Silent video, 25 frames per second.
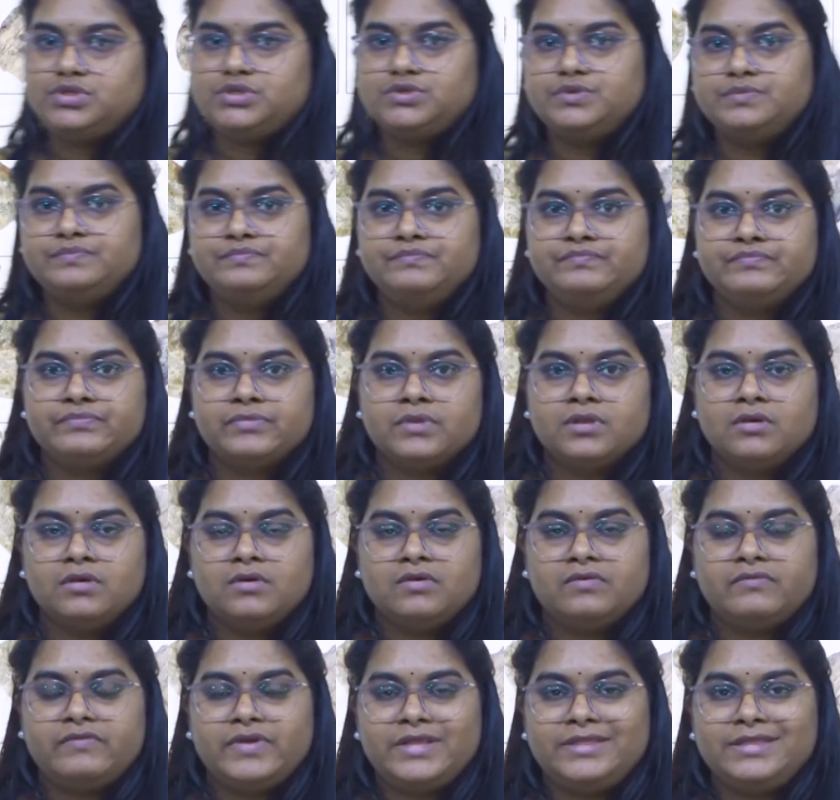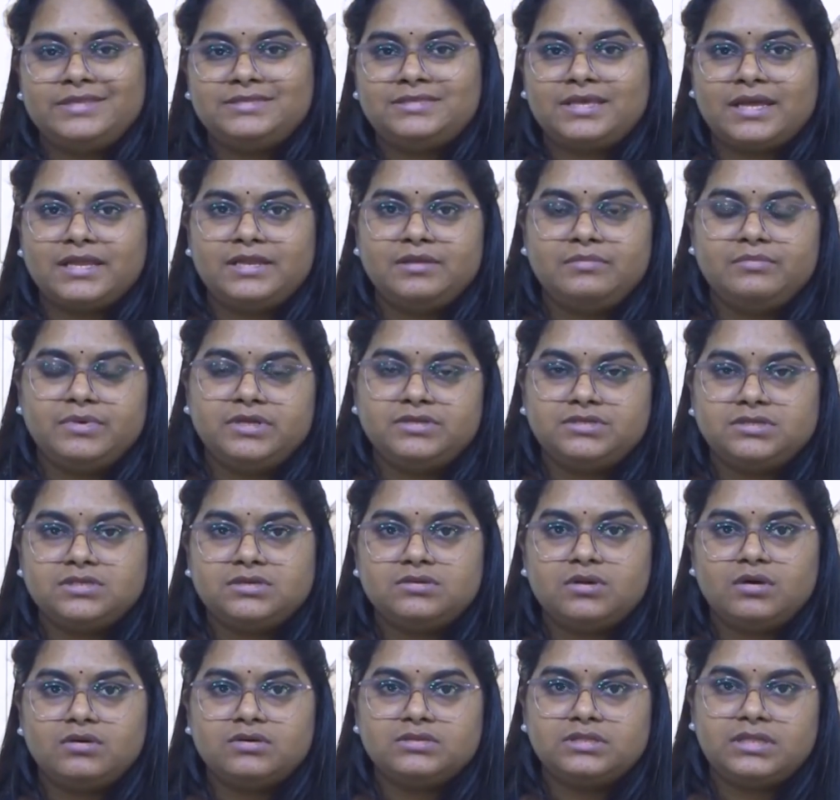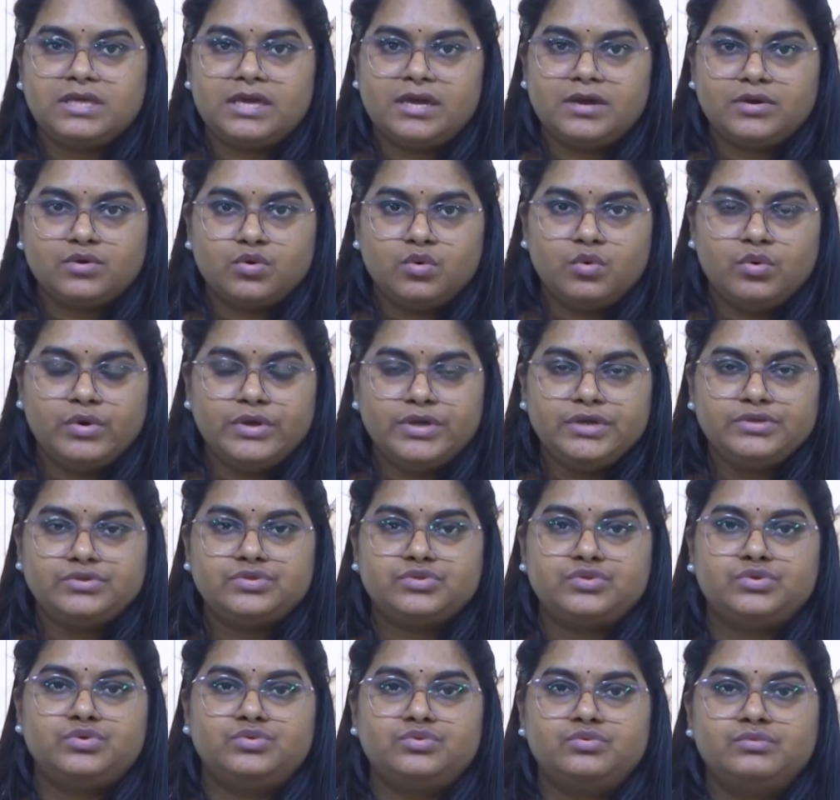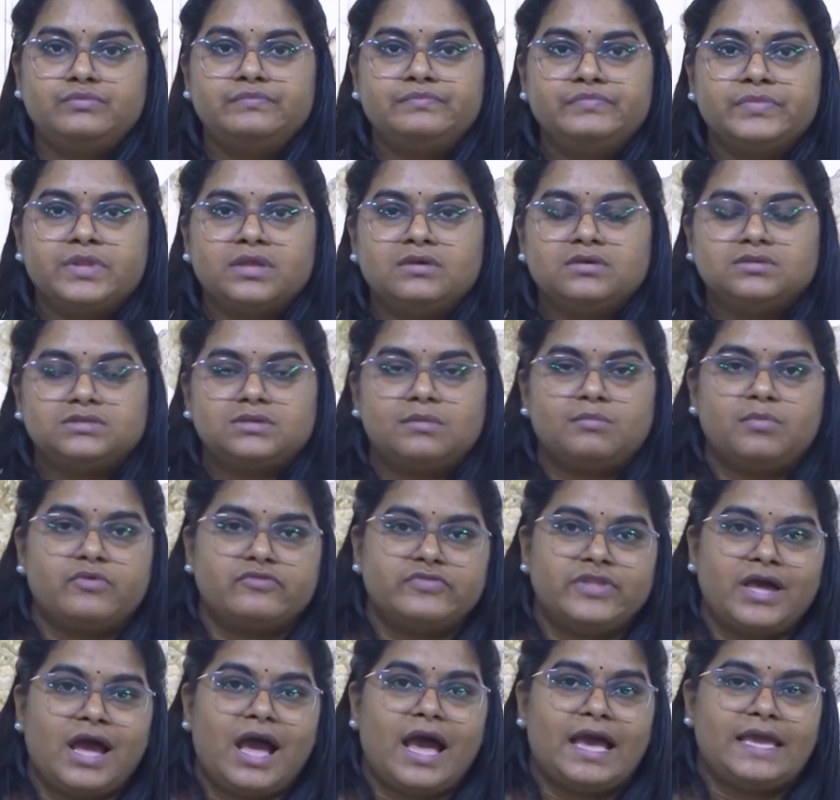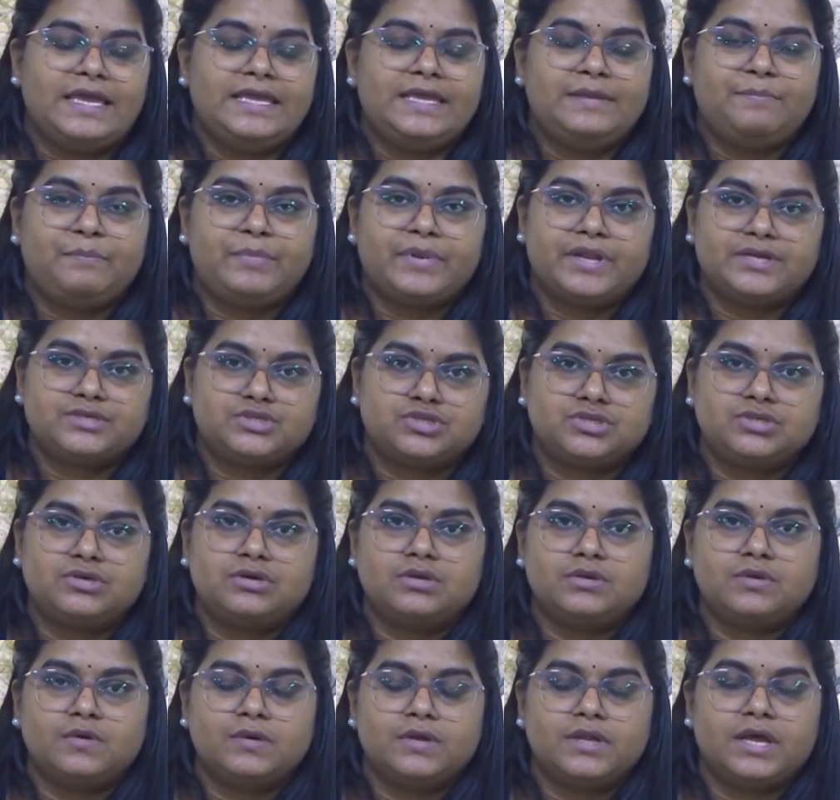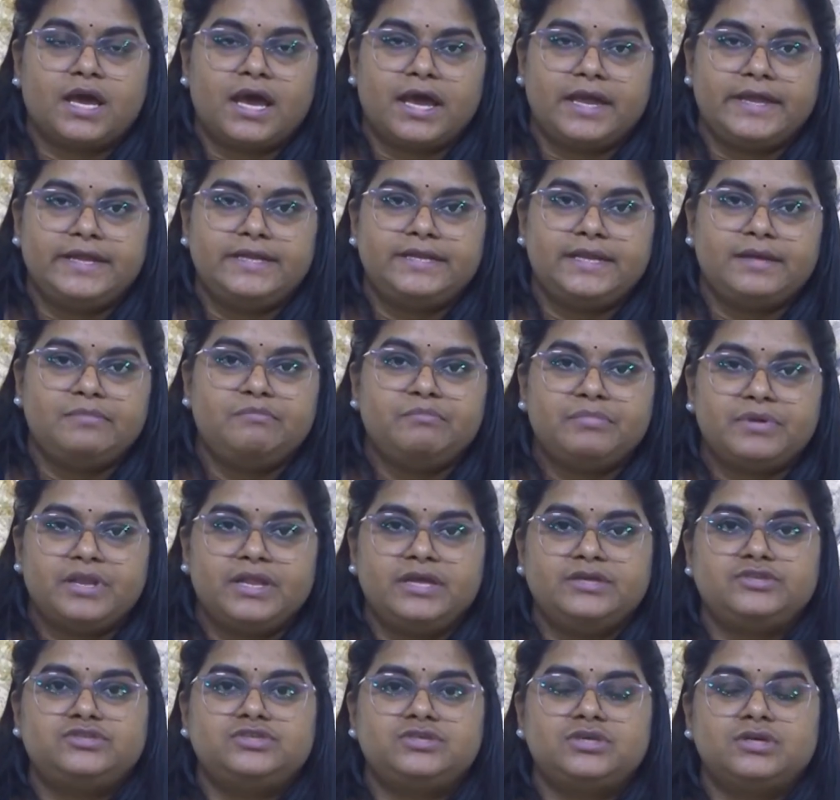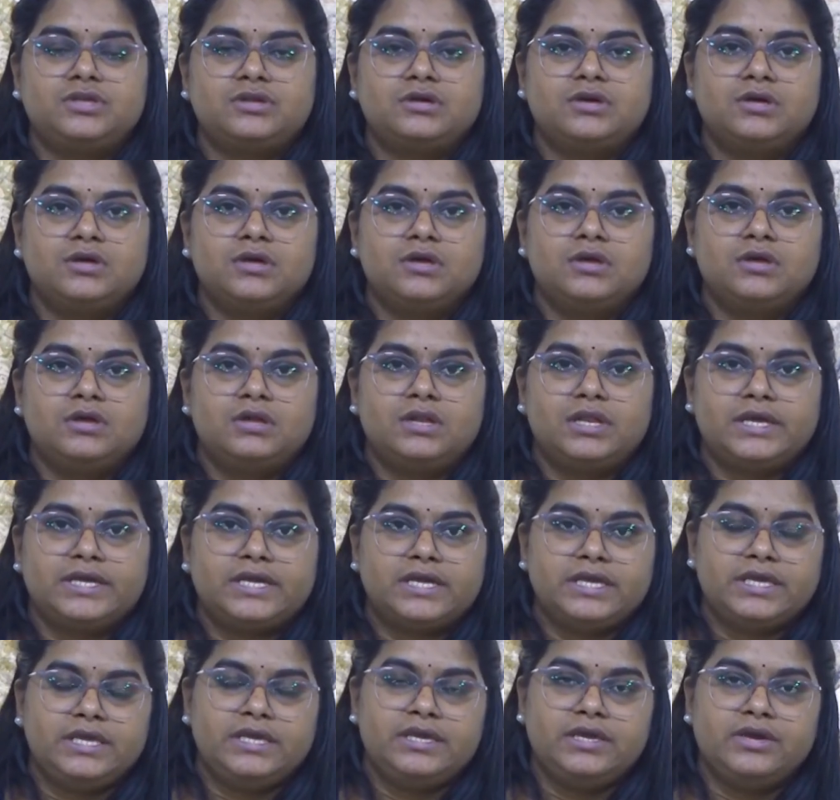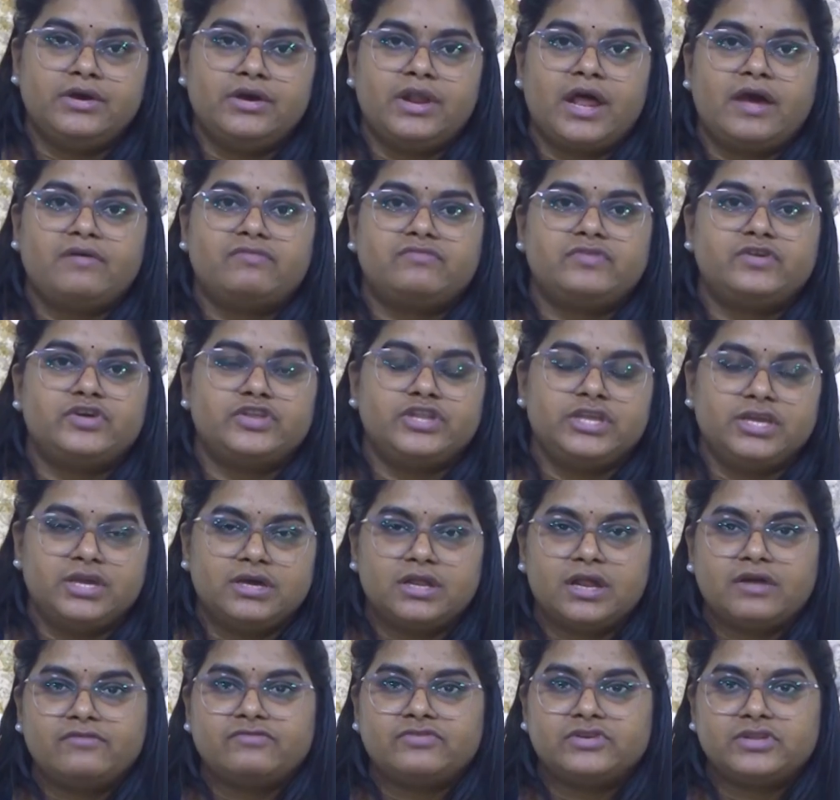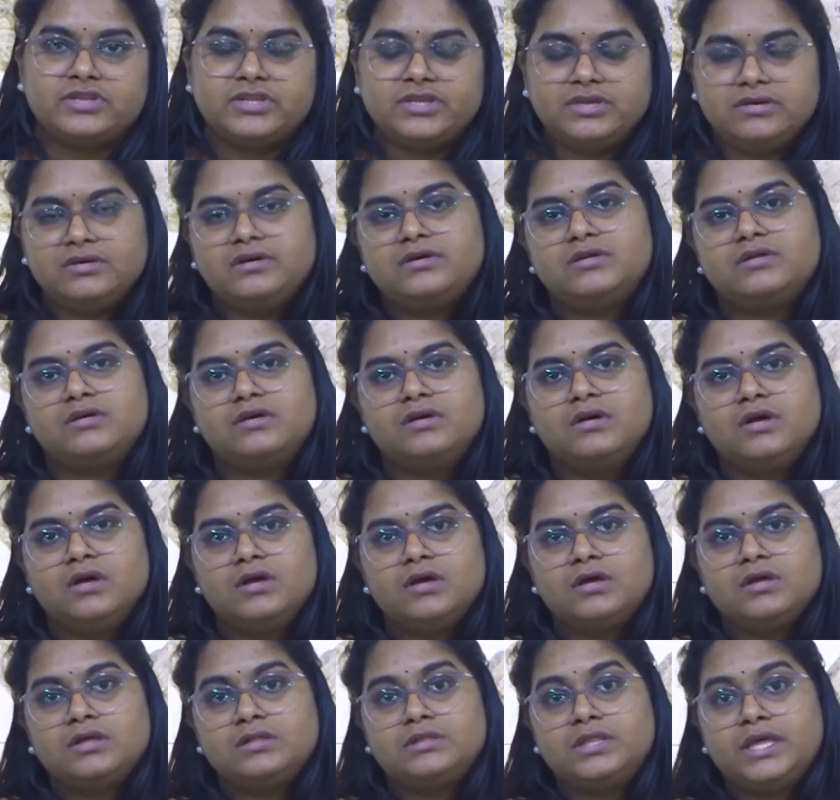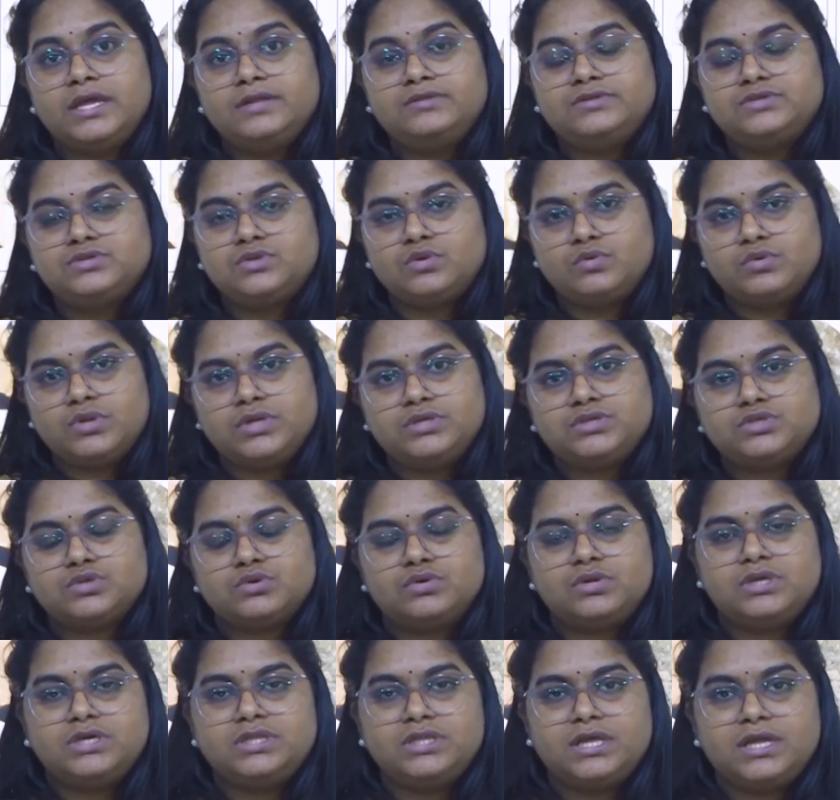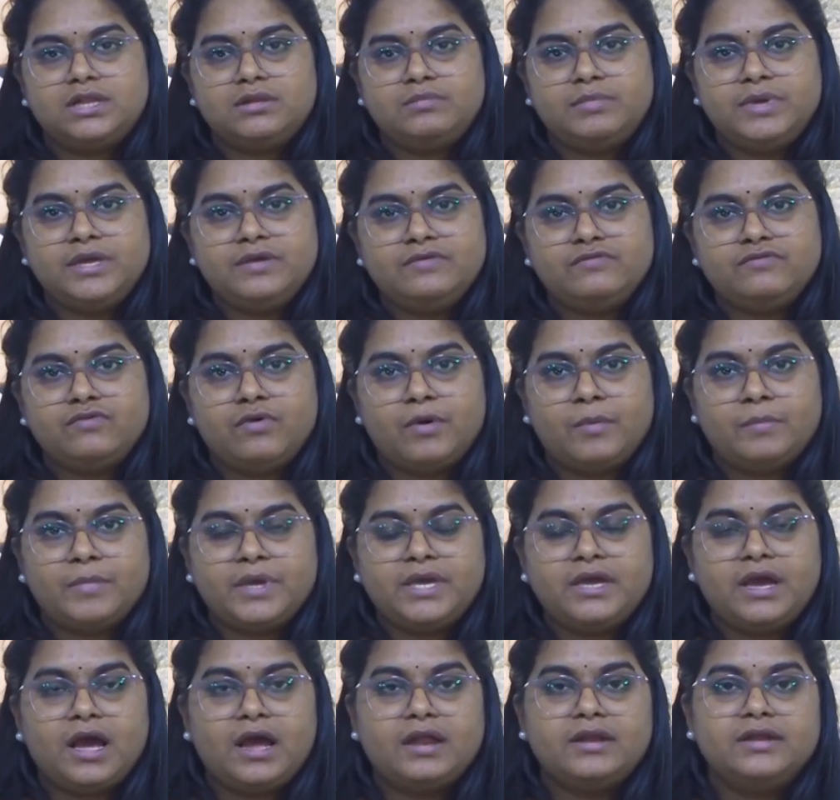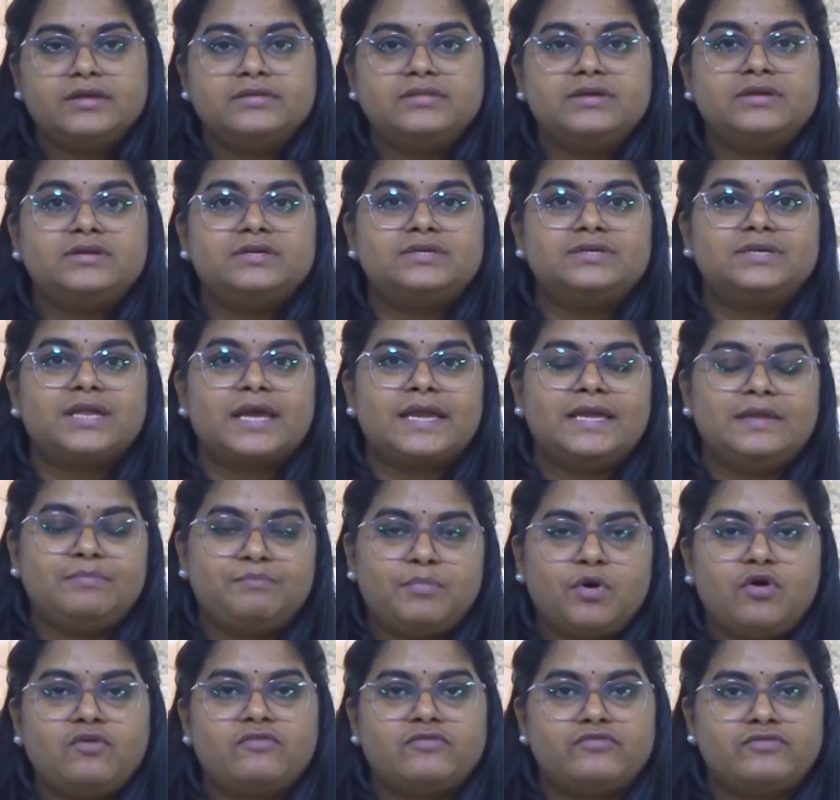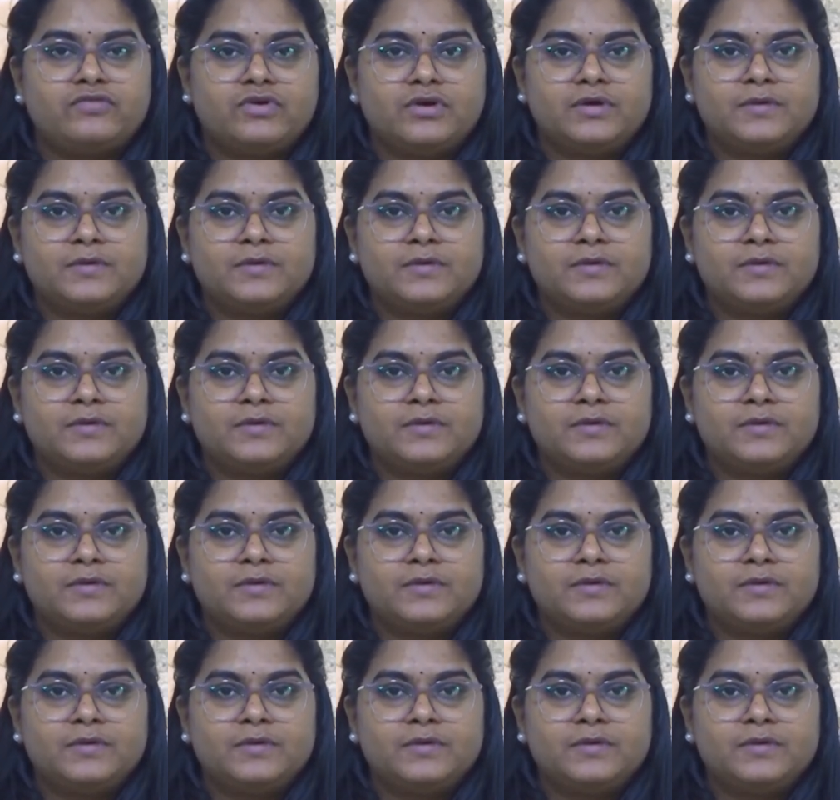you, when the sedimentary rocks, they are going through some of the high pressure or high temperature, like year after year after year, then slowly they will be forming another type of